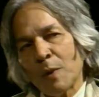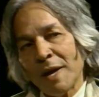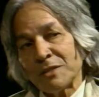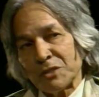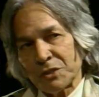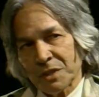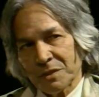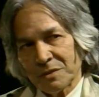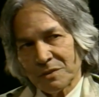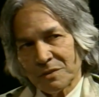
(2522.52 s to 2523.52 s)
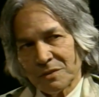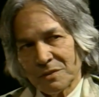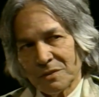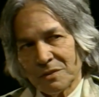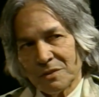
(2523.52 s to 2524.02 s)
answer.
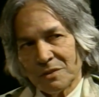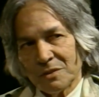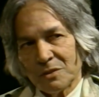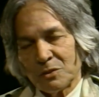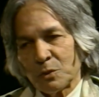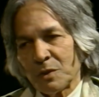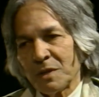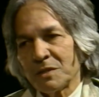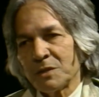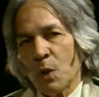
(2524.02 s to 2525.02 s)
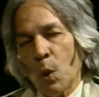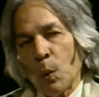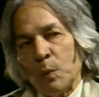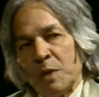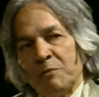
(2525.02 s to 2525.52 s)
So that is the
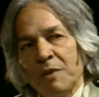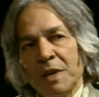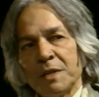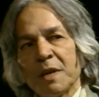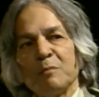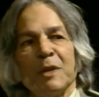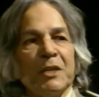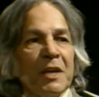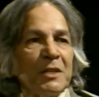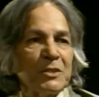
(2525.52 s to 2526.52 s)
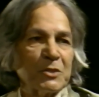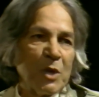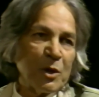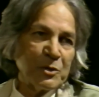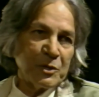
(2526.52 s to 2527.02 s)
only way it can maintain its
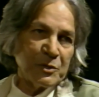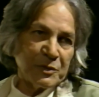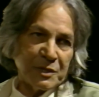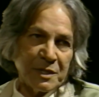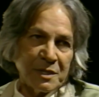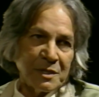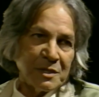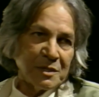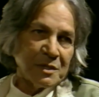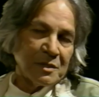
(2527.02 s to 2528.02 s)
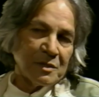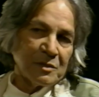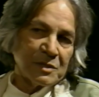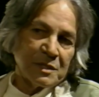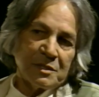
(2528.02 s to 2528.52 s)
continuity.
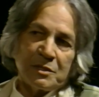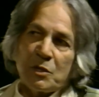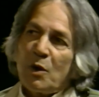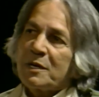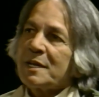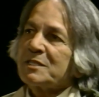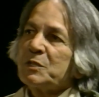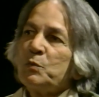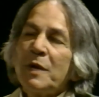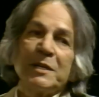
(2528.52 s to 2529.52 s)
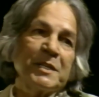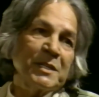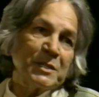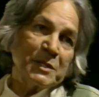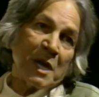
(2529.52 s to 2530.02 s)
You see, the thought has
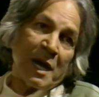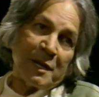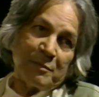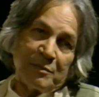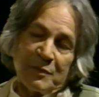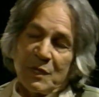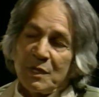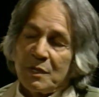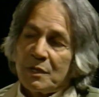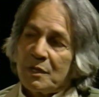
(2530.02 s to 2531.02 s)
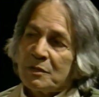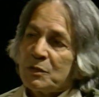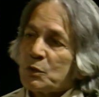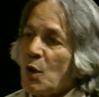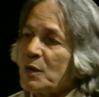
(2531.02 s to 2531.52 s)
invented time. The
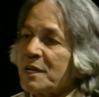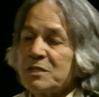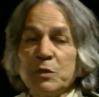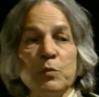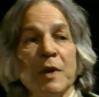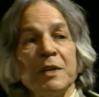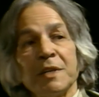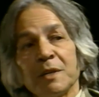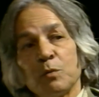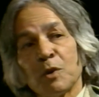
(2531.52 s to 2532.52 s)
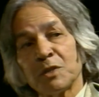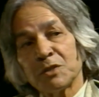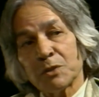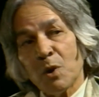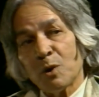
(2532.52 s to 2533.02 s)
thought has invented what
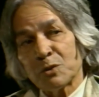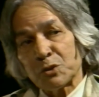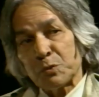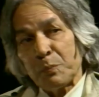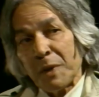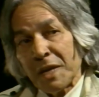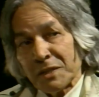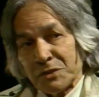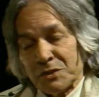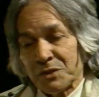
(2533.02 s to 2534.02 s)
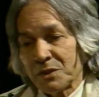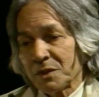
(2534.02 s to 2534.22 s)
is called space.